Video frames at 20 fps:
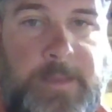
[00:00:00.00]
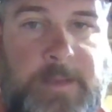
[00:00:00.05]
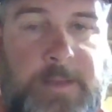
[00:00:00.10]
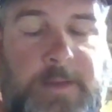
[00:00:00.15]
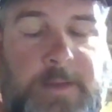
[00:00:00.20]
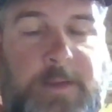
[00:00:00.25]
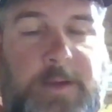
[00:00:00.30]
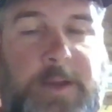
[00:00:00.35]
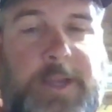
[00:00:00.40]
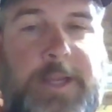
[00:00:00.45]

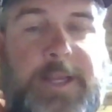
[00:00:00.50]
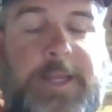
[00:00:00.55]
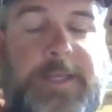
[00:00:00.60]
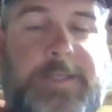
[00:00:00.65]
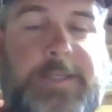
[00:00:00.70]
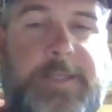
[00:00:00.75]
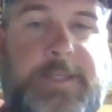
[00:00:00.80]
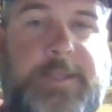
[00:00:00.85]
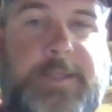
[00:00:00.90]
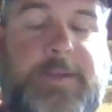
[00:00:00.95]
All right, I
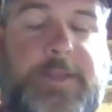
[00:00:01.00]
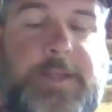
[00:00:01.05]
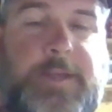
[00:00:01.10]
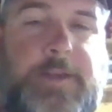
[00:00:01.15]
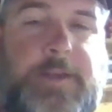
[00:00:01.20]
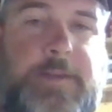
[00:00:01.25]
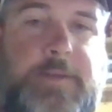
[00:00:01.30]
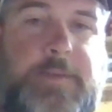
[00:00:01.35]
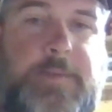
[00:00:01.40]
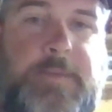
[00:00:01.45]
did
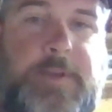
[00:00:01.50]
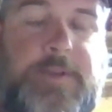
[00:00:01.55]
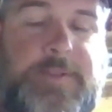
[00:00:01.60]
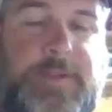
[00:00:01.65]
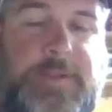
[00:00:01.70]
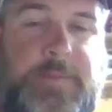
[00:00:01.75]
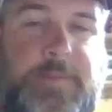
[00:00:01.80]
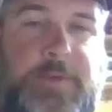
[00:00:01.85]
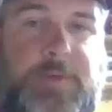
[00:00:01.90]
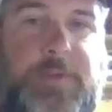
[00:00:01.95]

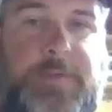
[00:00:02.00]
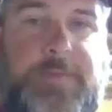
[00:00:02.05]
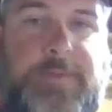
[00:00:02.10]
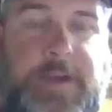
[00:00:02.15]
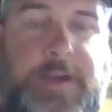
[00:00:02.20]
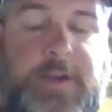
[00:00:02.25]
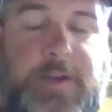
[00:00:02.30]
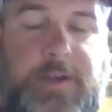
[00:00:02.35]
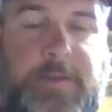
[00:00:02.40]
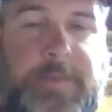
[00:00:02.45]
assemble the
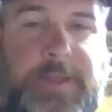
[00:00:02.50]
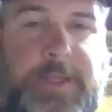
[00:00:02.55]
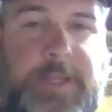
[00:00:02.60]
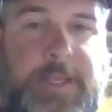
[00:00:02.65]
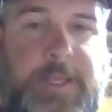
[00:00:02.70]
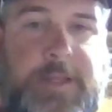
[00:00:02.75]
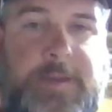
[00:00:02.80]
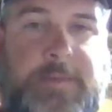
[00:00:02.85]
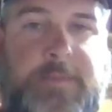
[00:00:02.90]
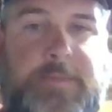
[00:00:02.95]
firearm
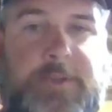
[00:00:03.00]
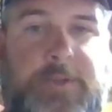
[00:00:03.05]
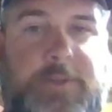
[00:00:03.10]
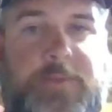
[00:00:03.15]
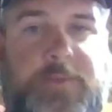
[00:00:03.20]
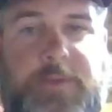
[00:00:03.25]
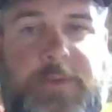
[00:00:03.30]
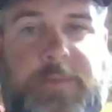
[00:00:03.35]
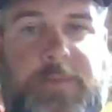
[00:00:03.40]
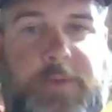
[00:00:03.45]
again. Just
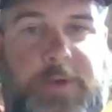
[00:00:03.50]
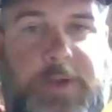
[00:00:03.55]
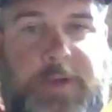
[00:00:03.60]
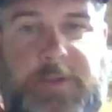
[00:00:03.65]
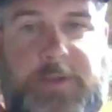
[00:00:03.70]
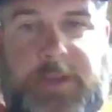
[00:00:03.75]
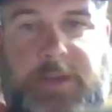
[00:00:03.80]
want to point out really